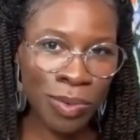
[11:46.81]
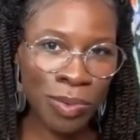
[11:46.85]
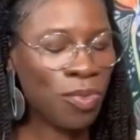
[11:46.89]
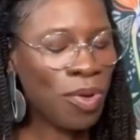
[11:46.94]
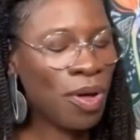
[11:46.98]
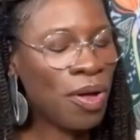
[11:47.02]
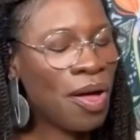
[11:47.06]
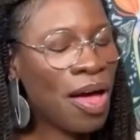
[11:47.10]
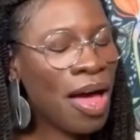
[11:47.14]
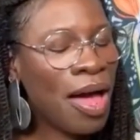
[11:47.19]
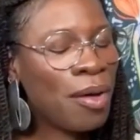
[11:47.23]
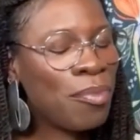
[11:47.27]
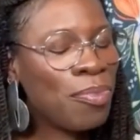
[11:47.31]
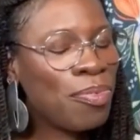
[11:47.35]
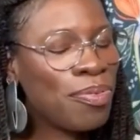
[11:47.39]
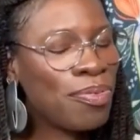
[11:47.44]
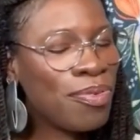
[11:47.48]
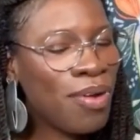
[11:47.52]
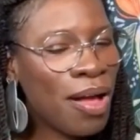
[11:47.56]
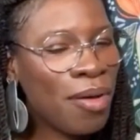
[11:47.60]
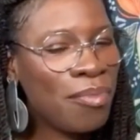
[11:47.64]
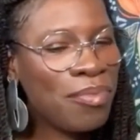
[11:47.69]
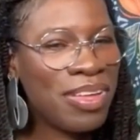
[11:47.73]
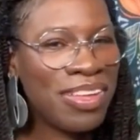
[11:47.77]
Well, I
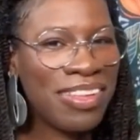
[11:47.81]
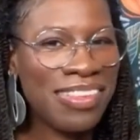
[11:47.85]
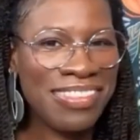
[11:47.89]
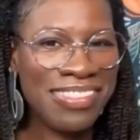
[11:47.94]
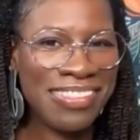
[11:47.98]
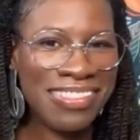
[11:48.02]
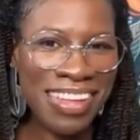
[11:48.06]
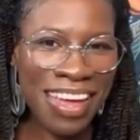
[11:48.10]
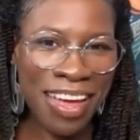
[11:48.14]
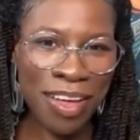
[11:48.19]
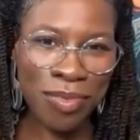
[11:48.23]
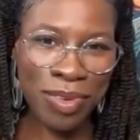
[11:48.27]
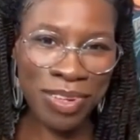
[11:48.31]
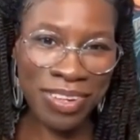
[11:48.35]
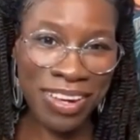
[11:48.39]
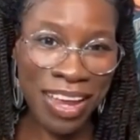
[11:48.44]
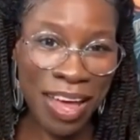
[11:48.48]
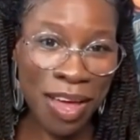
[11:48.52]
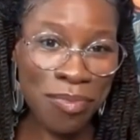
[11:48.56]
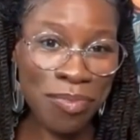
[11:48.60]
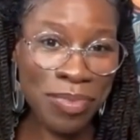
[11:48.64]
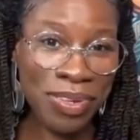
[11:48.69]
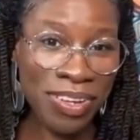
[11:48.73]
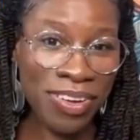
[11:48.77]
promised I would
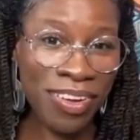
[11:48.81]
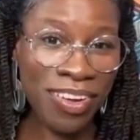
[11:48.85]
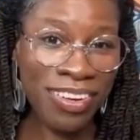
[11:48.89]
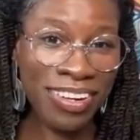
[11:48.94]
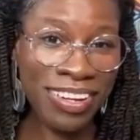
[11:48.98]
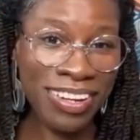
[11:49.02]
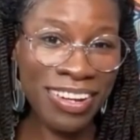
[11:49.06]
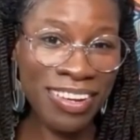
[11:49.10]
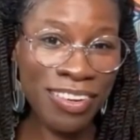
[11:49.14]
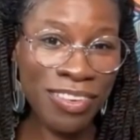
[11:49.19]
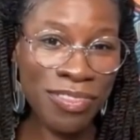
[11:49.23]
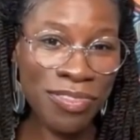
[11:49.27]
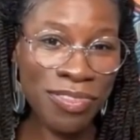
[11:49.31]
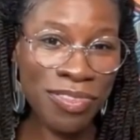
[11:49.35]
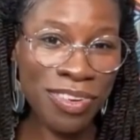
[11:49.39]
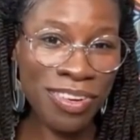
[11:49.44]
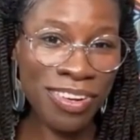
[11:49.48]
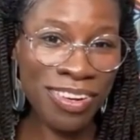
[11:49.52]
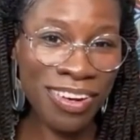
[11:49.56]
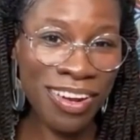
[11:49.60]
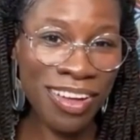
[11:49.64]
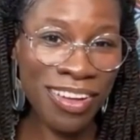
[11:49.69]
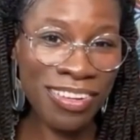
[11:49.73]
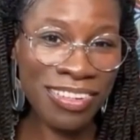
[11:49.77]
not be on here for
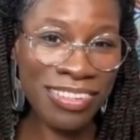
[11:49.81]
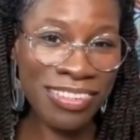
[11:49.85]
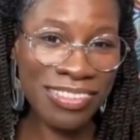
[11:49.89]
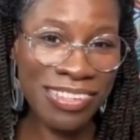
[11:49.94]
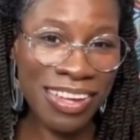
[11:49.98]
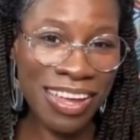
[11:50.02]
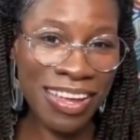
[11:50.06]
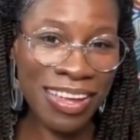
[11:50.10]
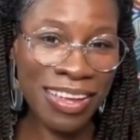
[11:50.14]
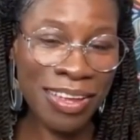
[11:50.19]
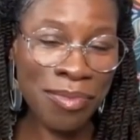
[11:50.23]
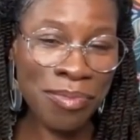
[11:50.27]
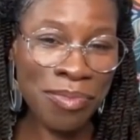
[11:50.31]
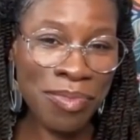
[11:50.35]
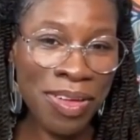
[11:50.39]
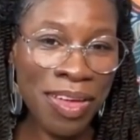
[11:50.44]
a long time,